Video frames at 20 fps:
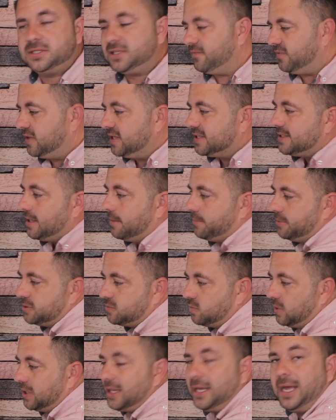If this number is
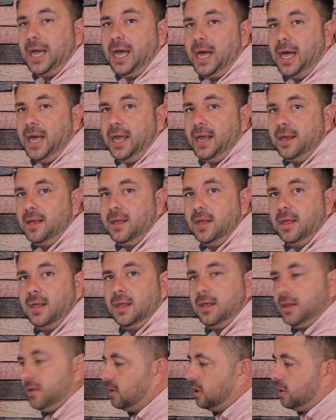really high,
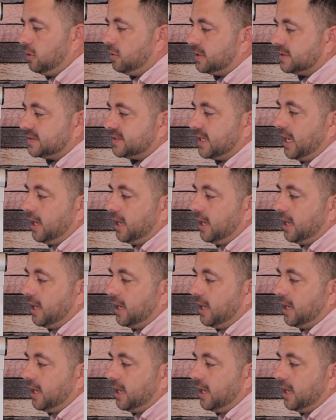then you could say,